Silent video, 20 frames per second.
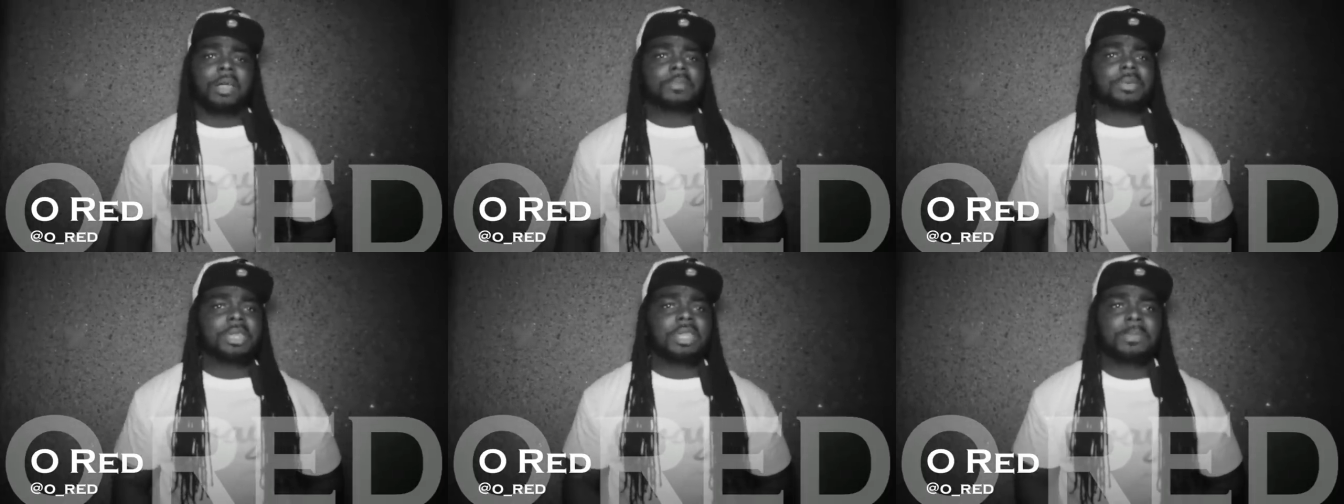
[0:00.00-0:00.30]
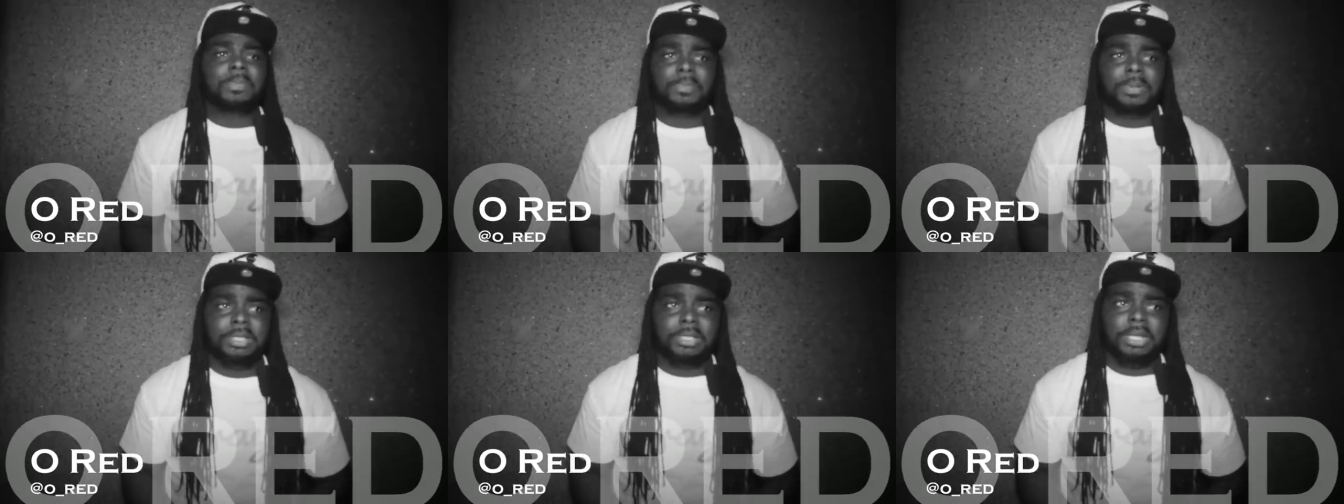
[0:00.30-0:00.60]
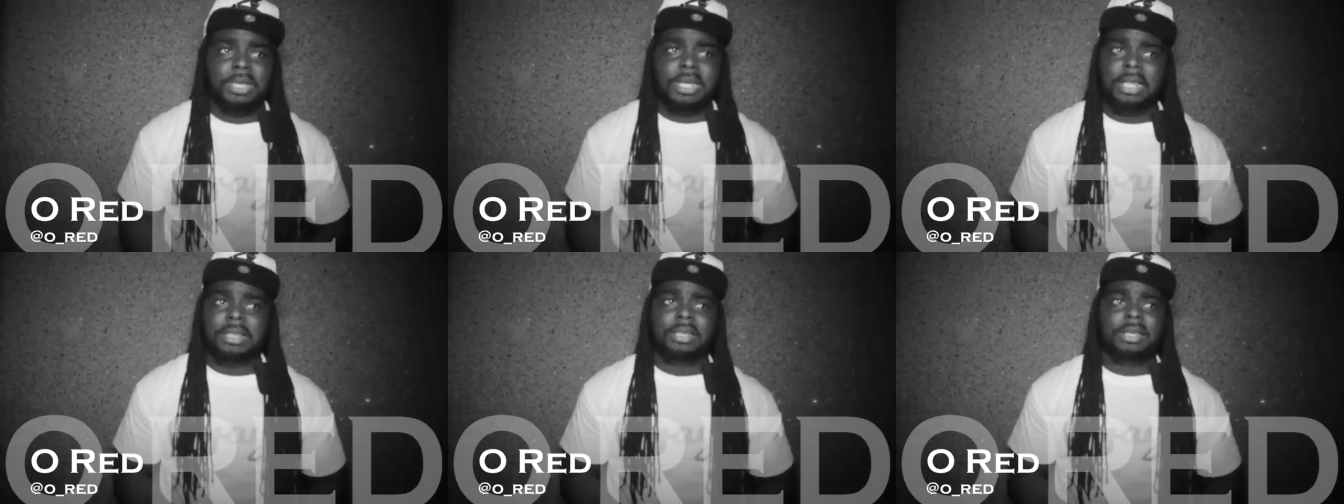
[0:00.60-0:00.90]
RBE put
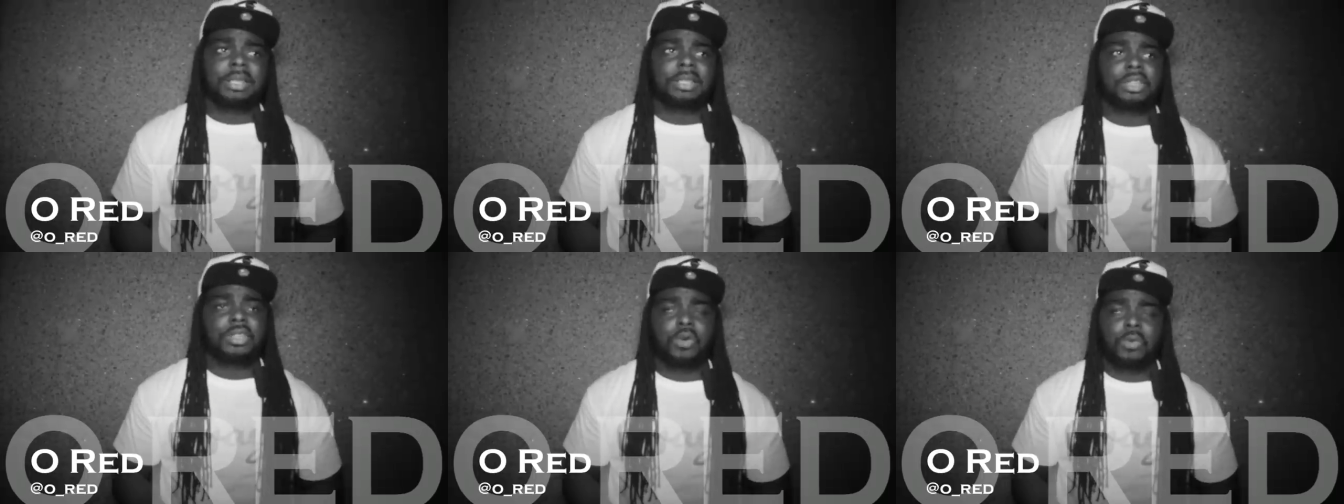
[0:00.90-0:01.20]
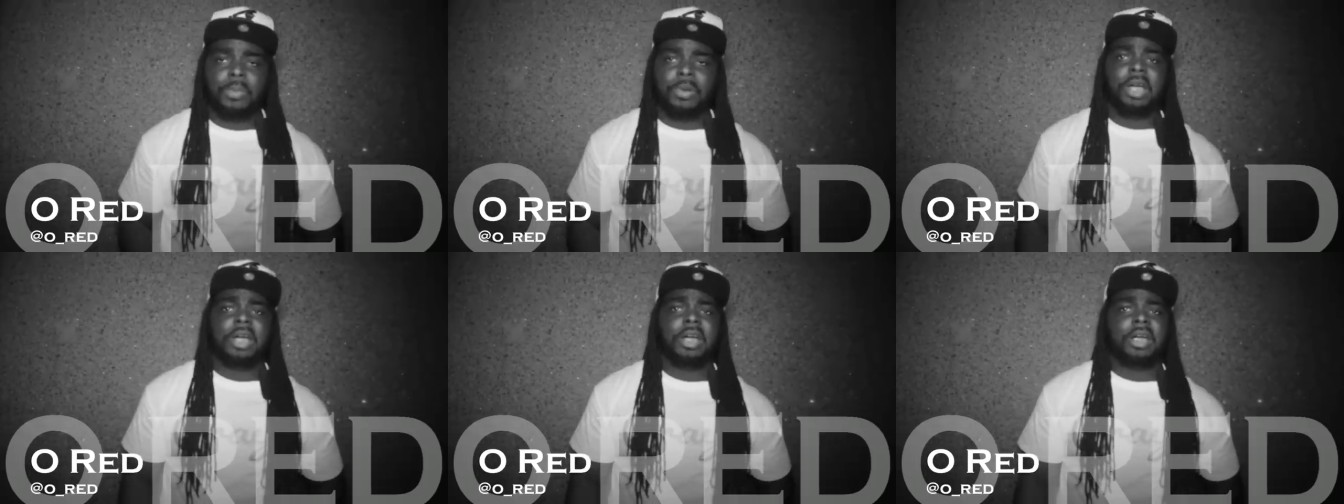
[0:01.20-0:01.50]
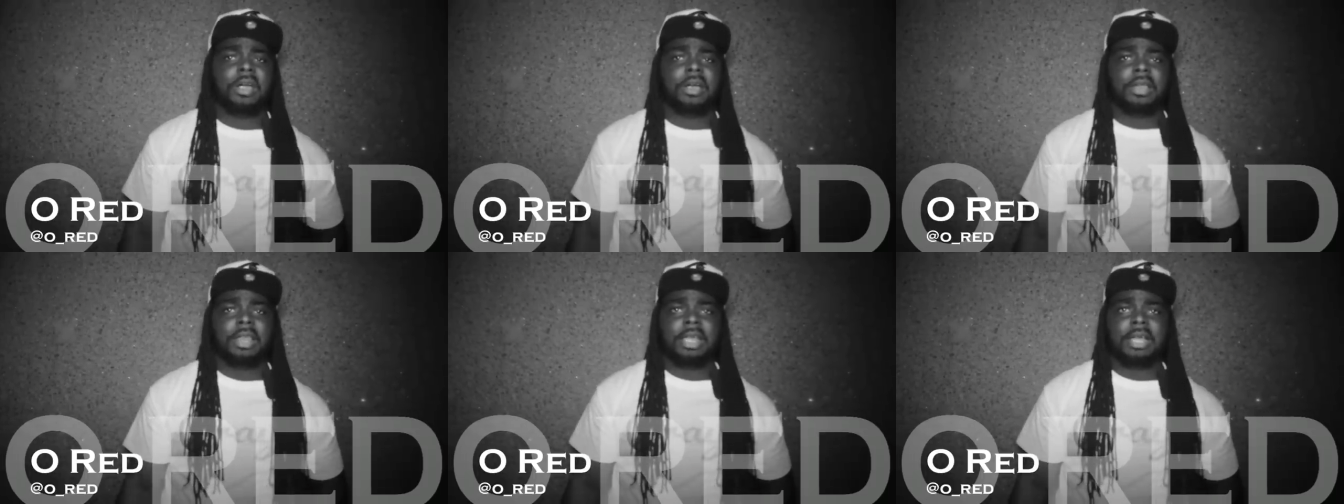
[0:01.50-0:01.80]
together a dope
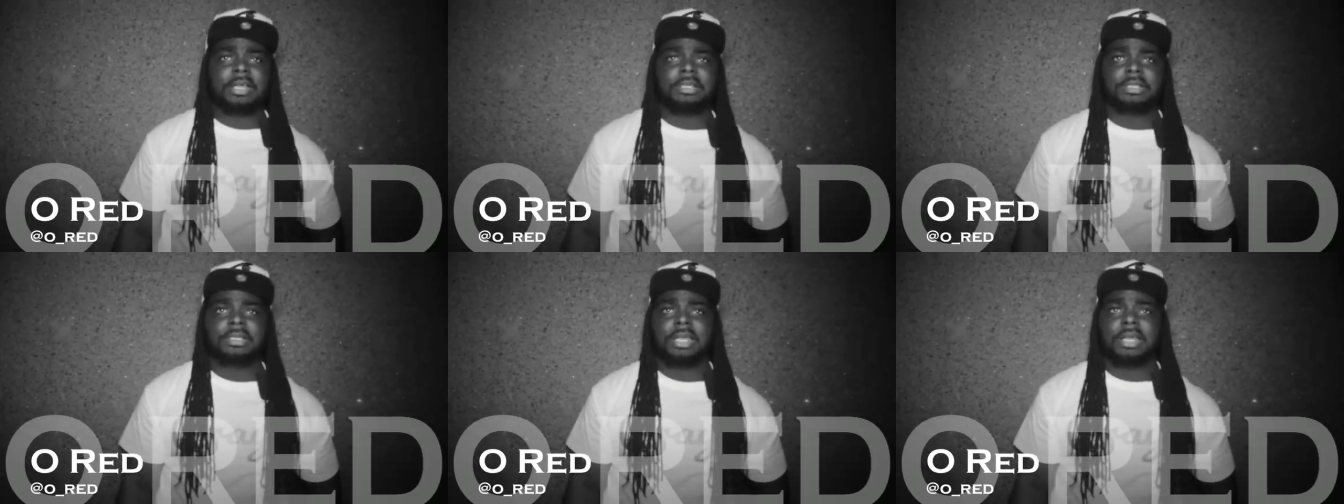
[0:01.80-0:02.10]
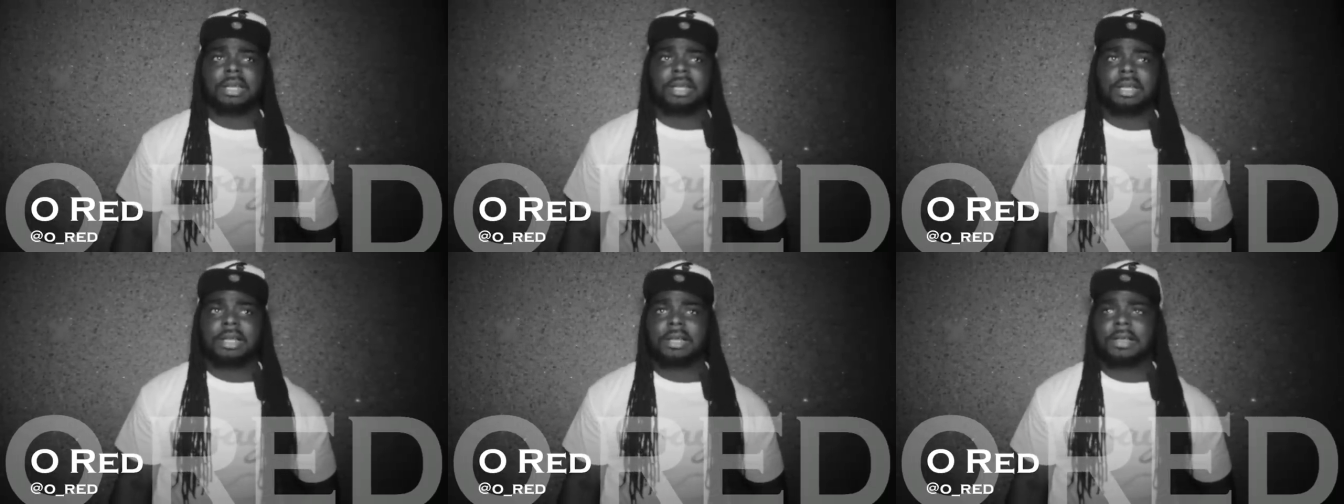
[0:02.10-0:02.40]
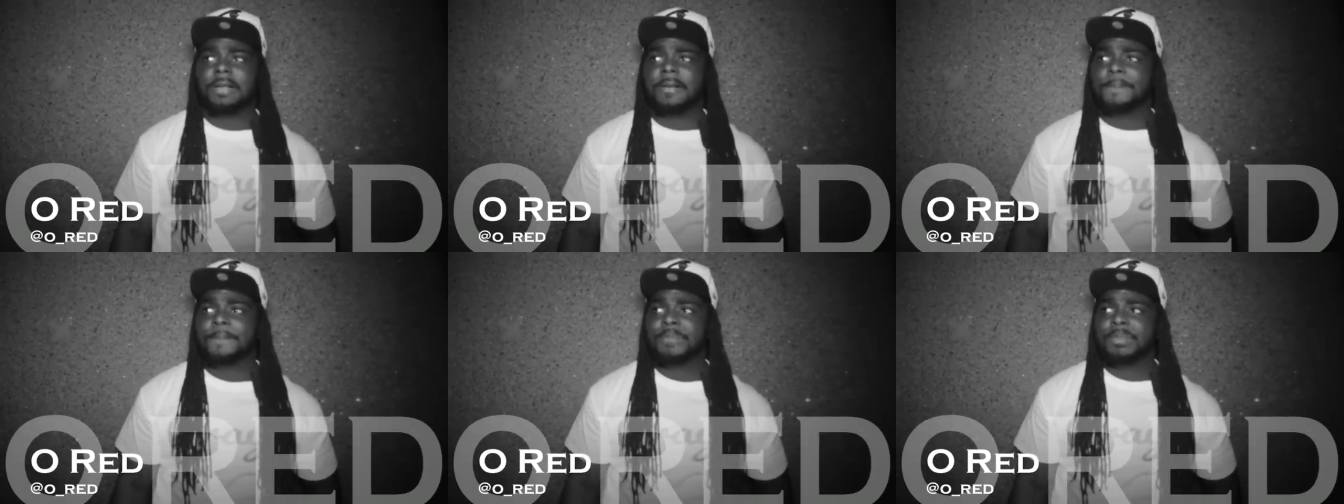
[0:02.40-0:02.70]
card. Like I said,
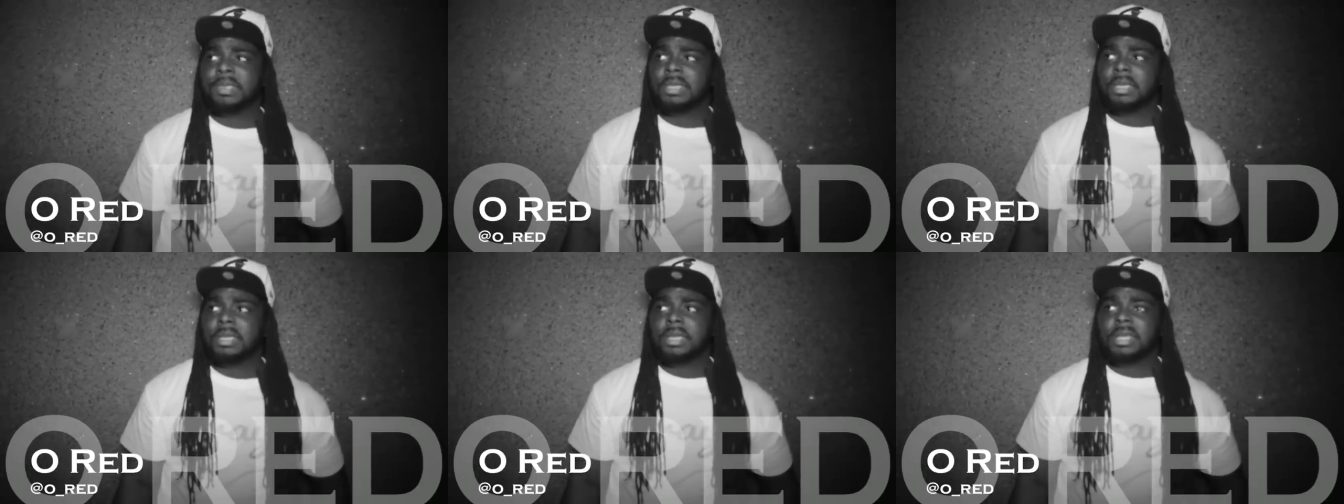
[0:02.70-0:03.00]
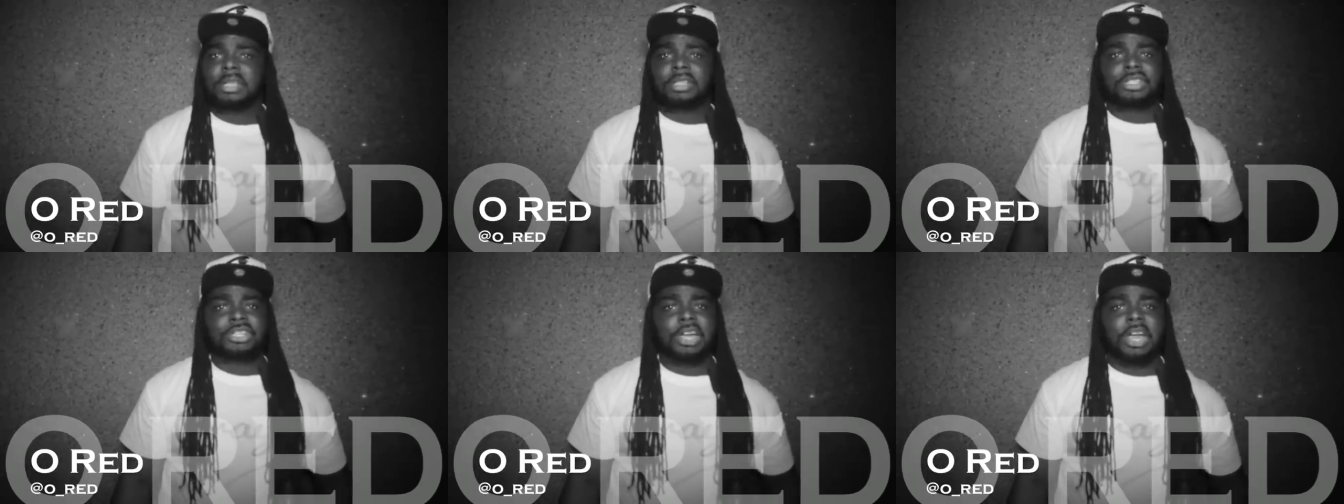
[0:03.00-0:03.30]
uh,